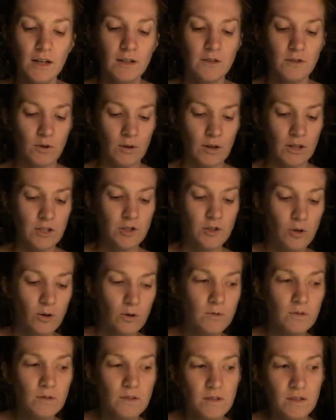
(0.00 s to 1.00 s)
So I
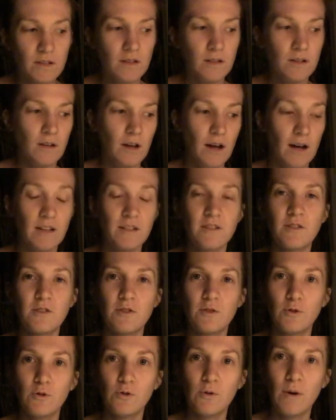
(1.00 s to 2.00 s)
chose not
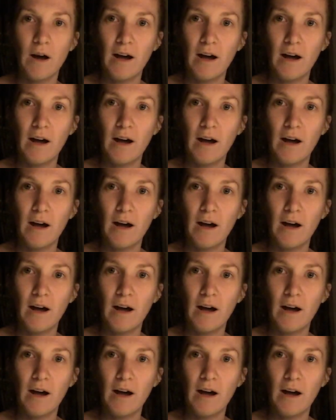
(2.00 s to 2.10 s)
to.